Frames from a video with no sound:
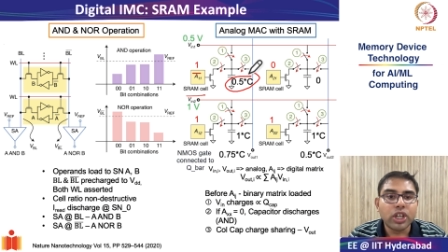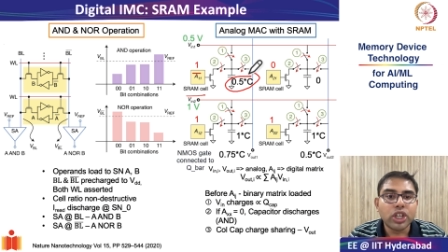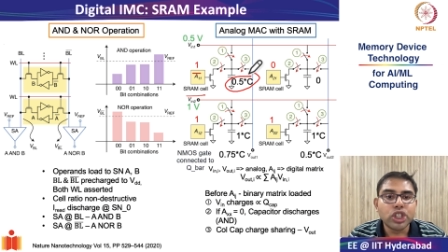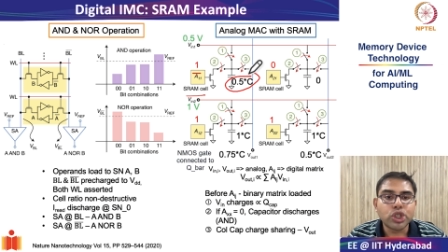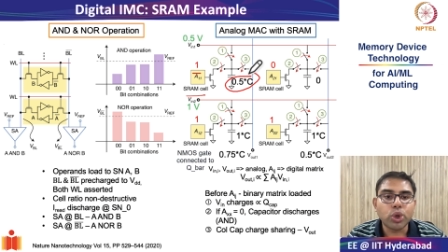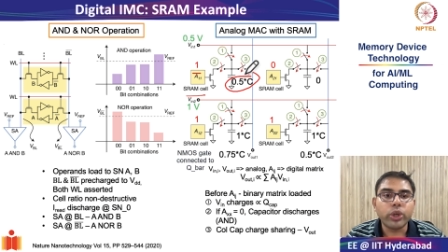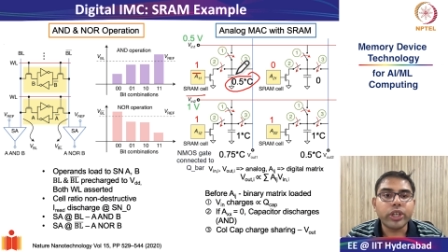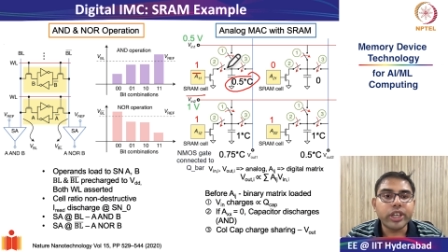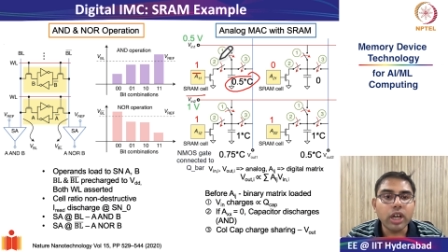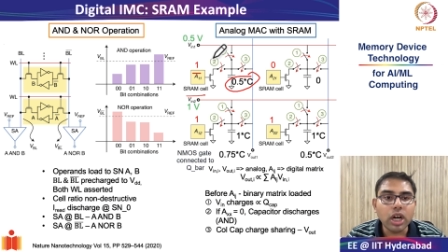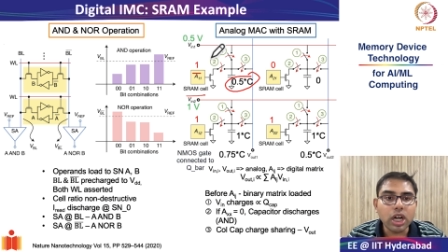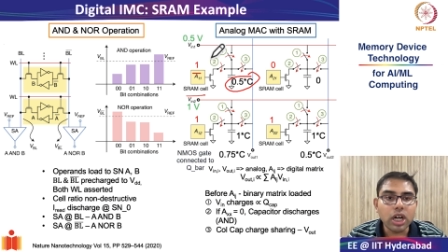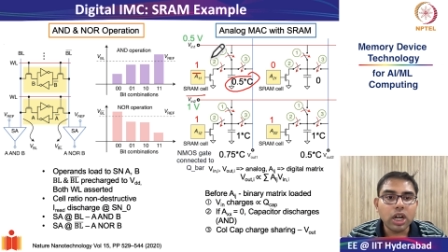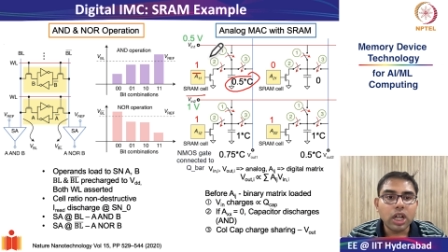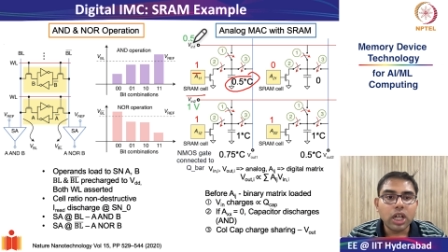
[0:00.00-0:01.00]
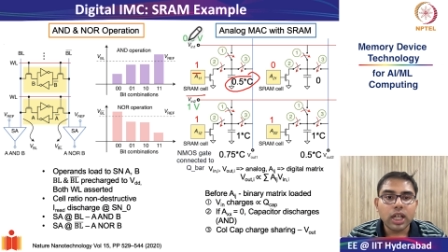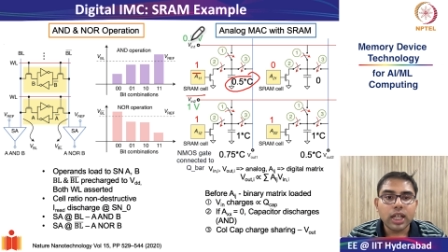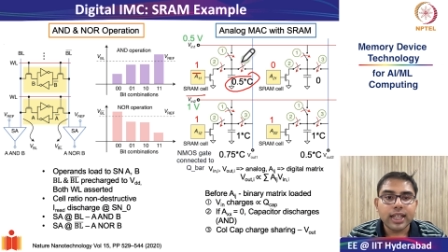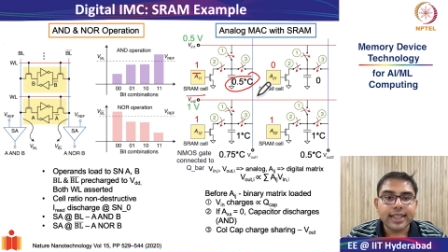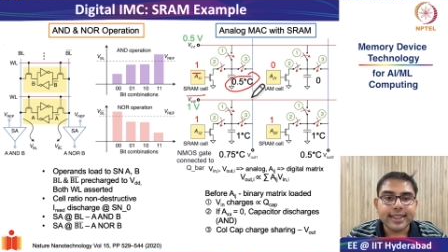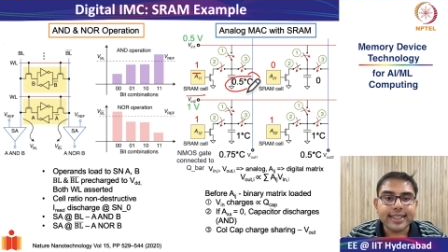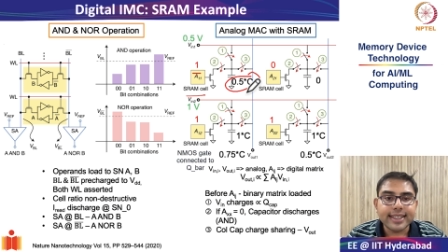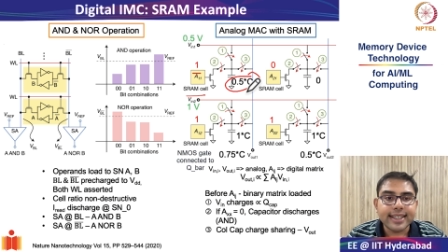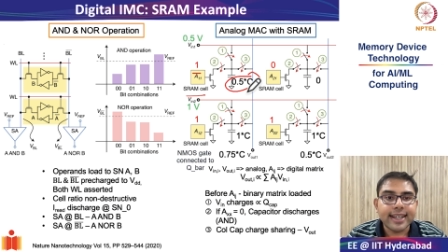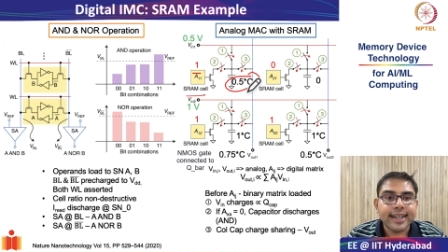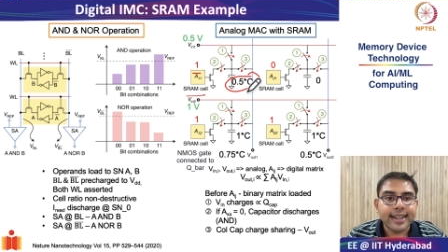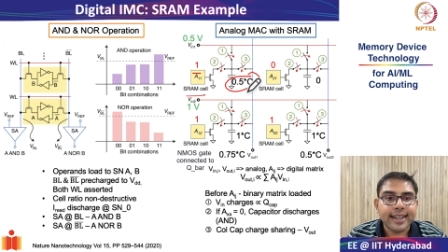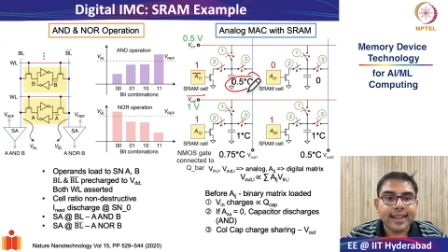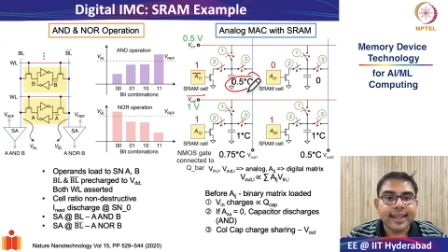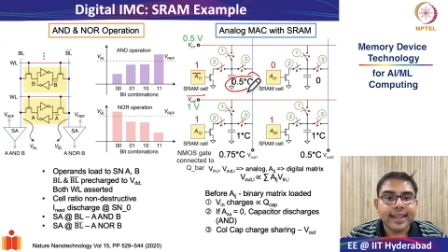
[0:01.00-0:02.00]
So here
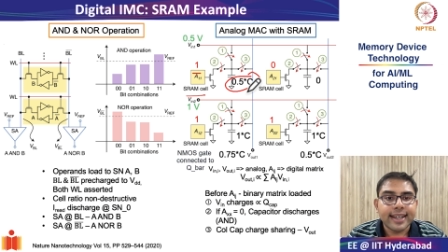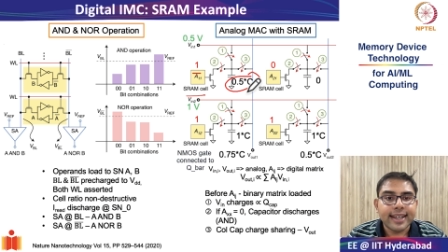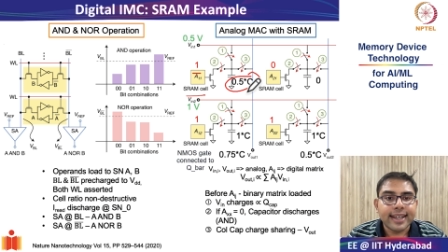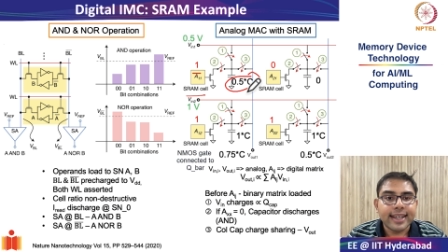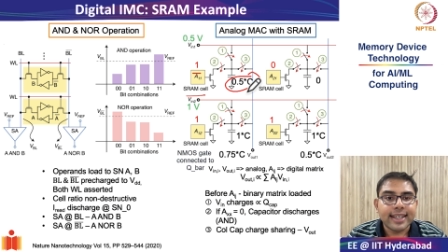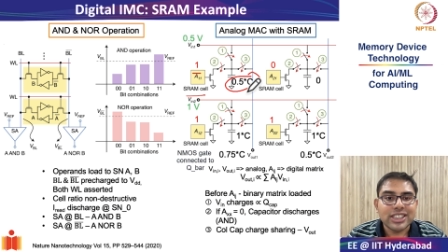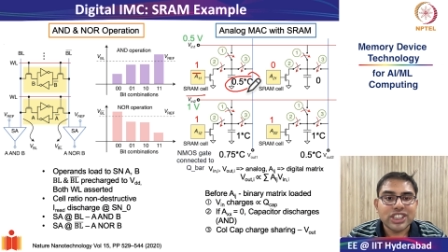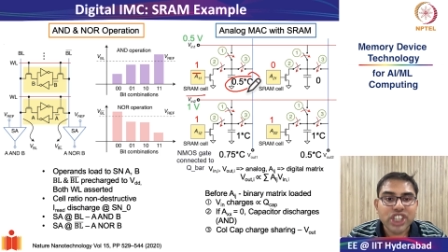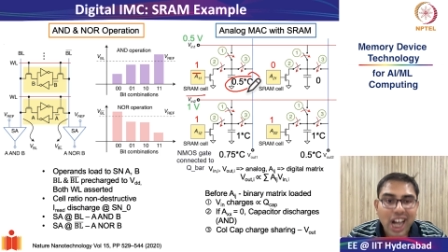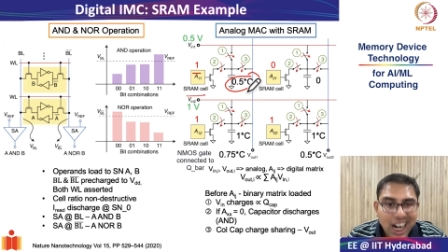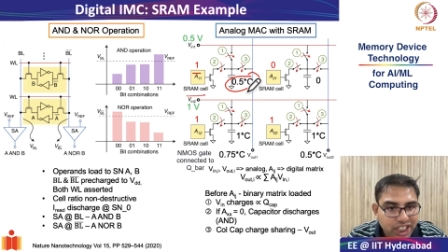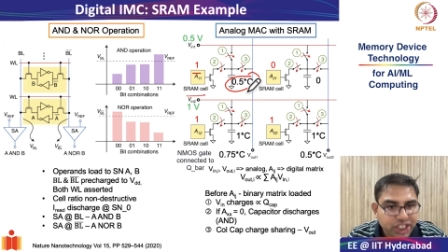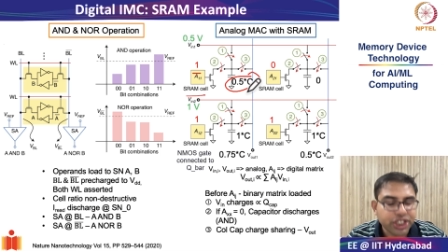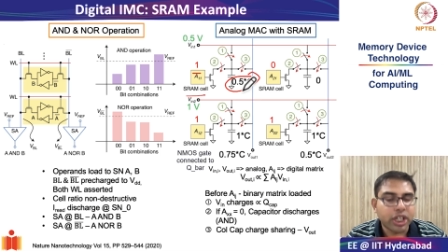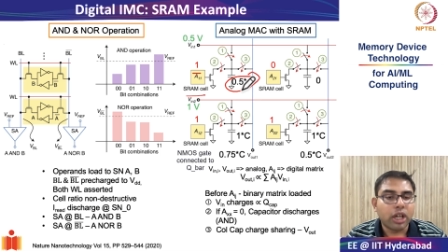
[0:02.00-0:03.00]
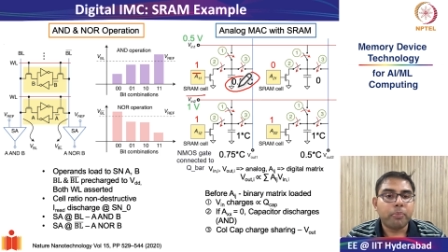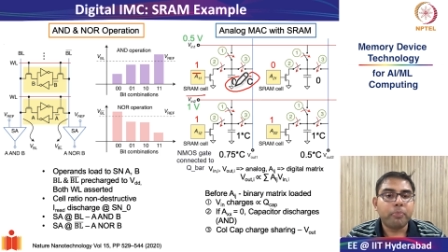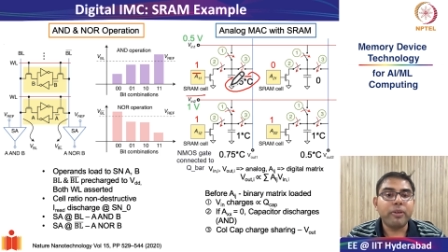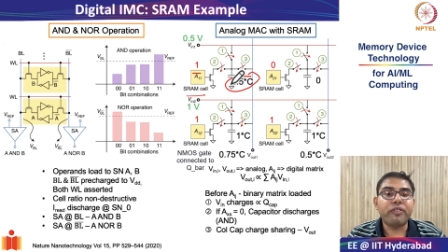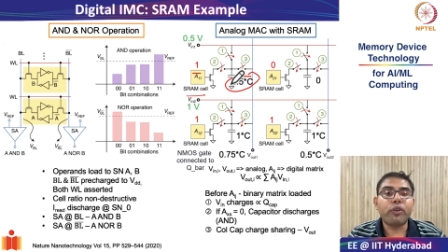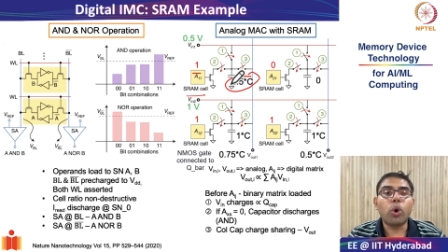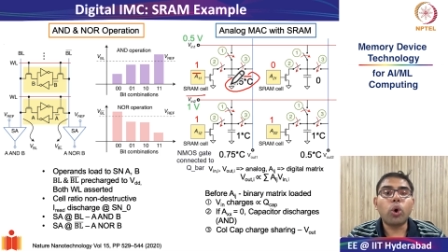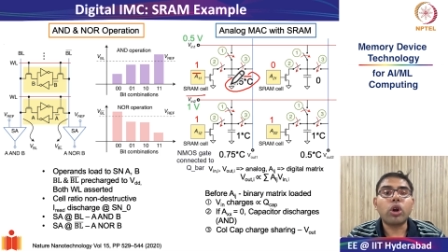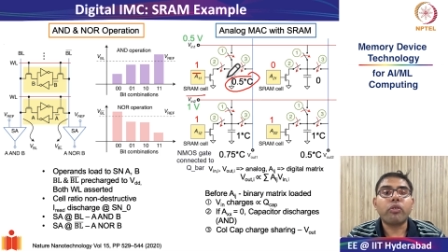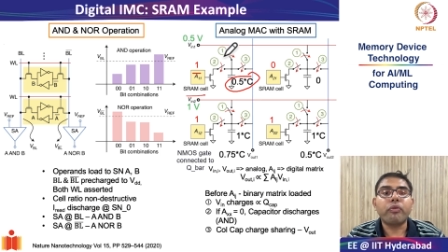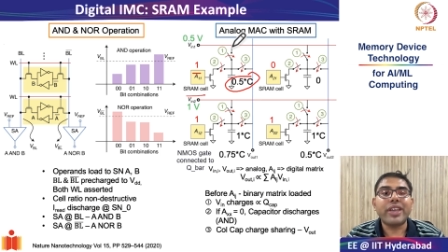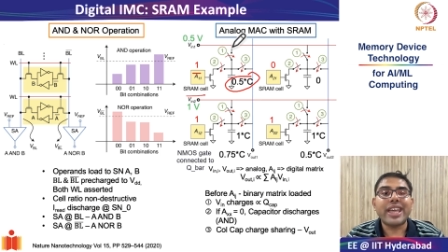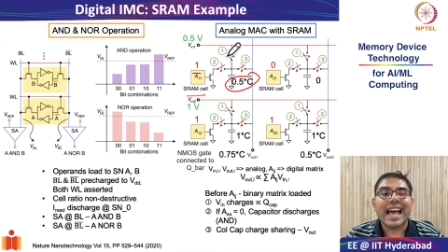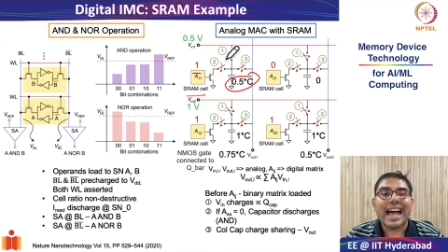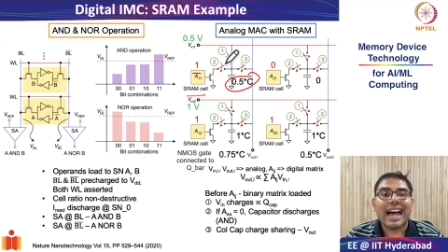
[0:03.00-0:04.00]
the charge before
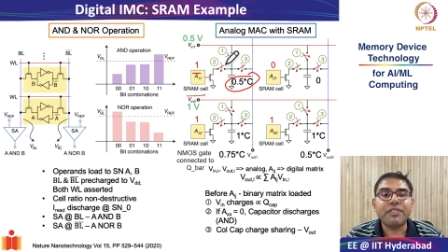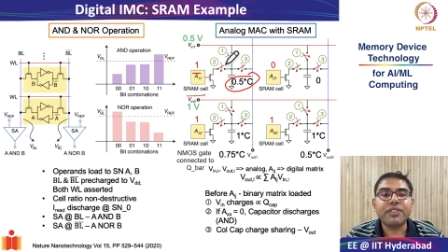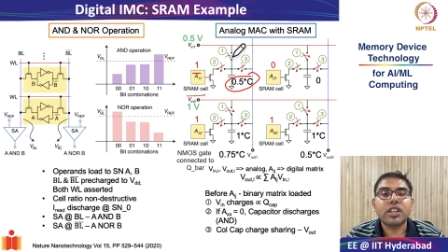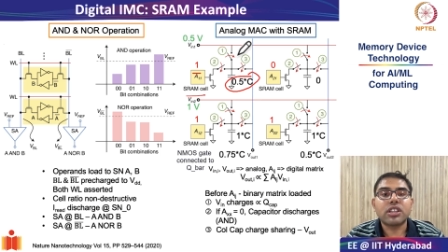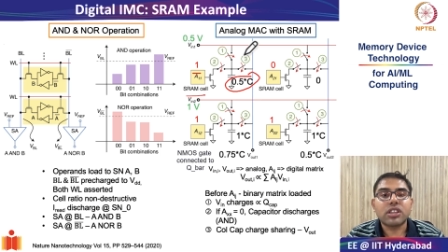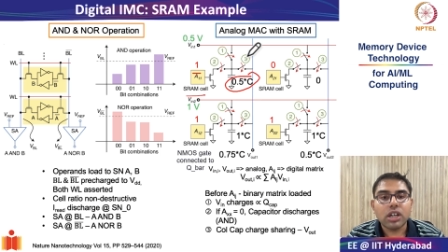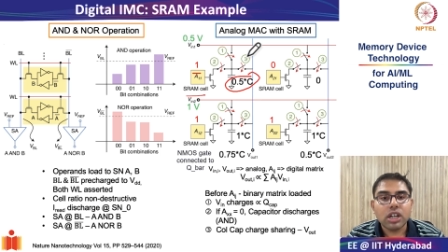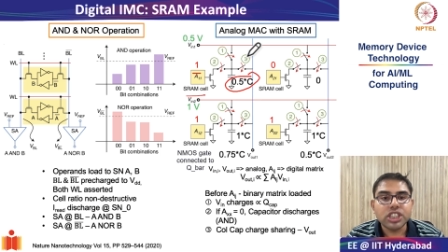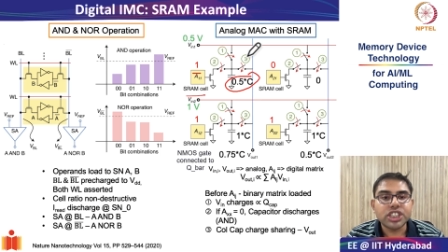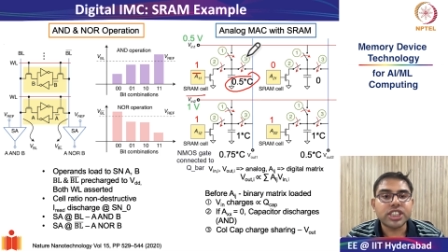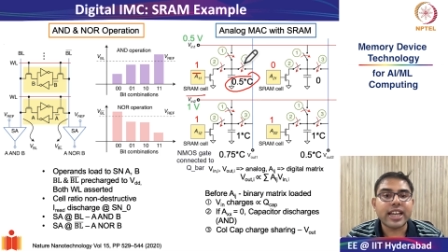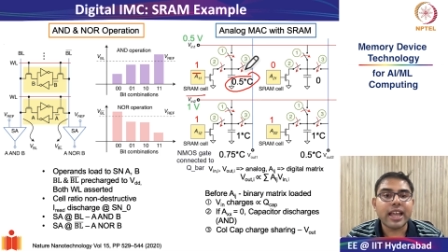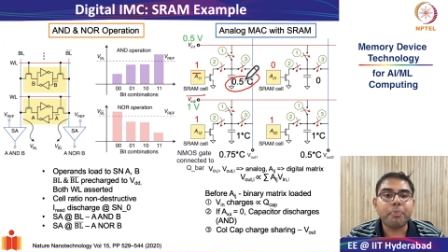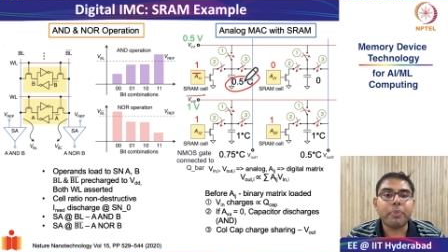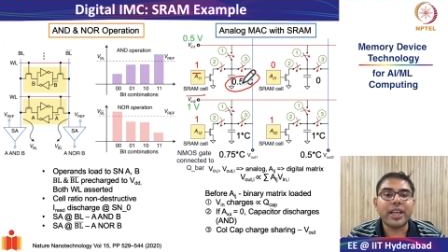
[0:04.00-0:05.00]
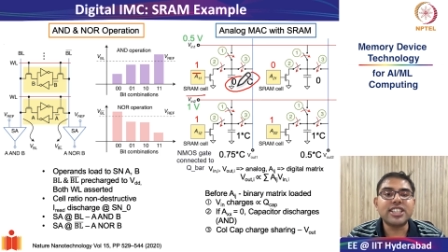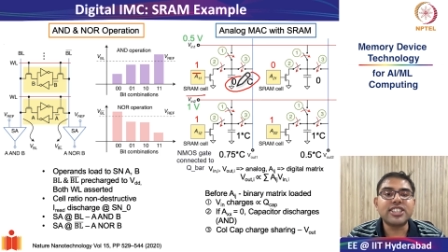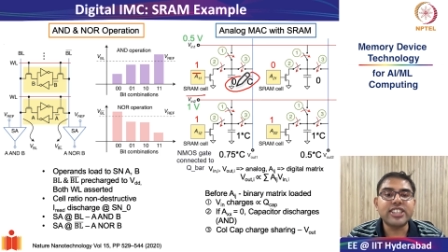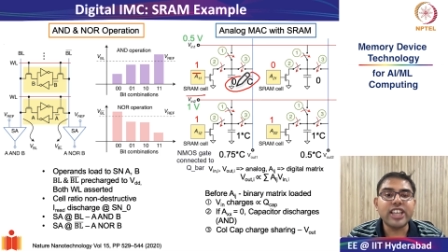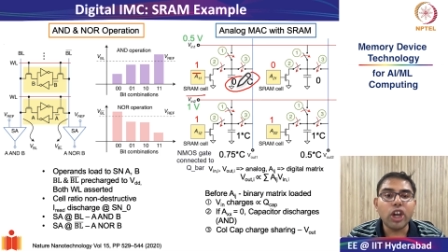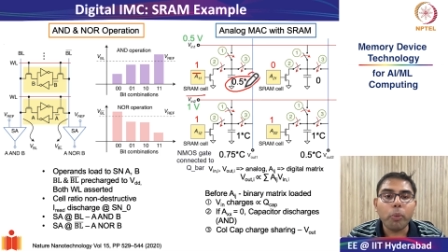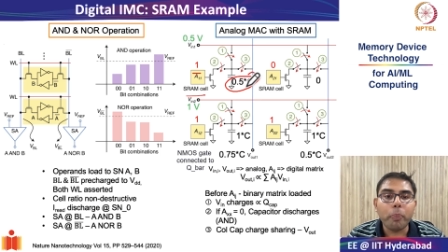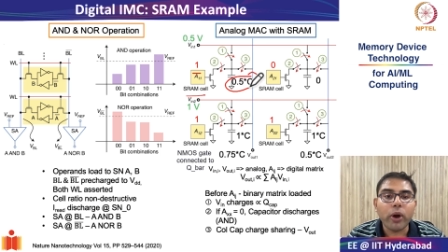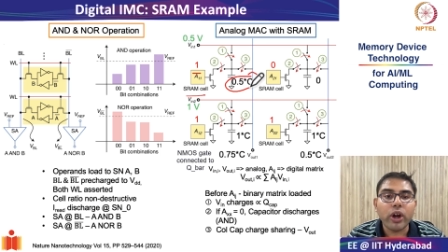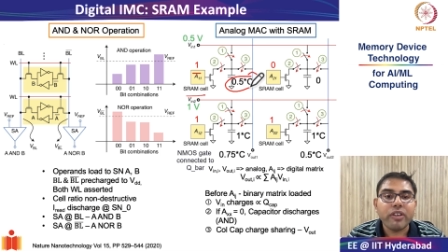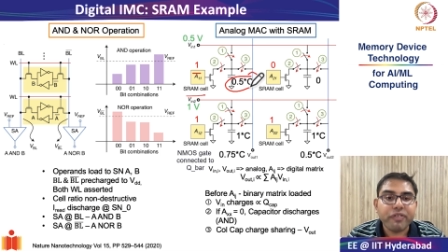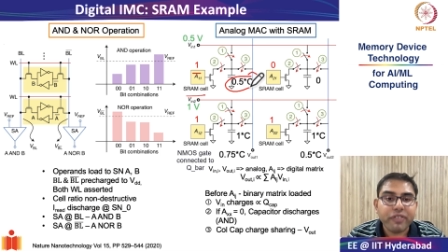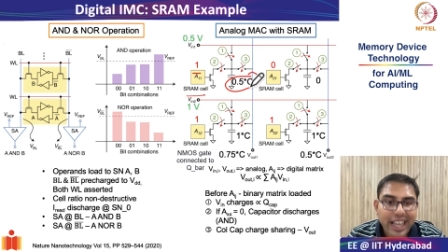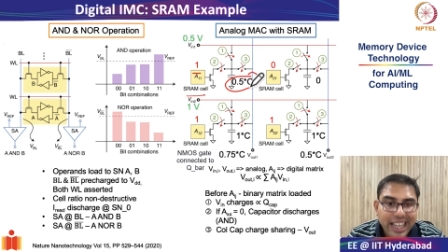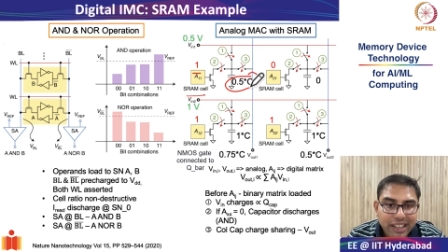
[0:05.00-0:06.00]
we have the third step is
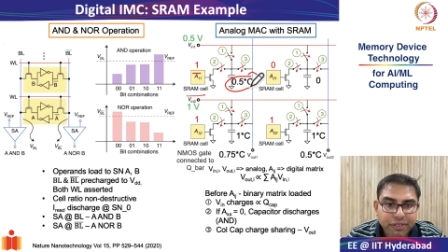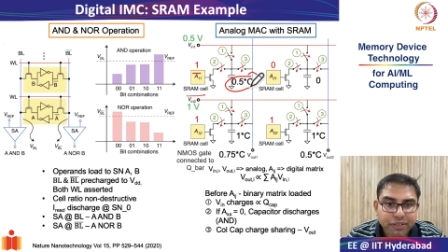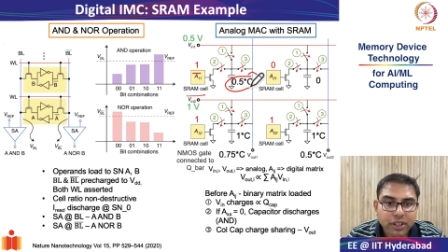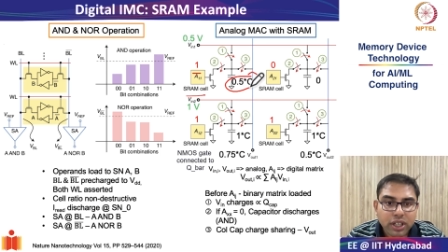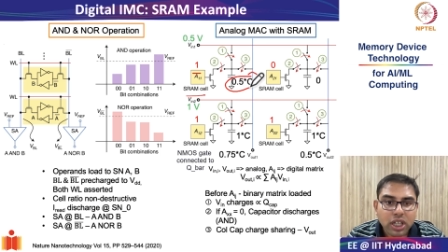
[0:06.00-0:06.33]
0.5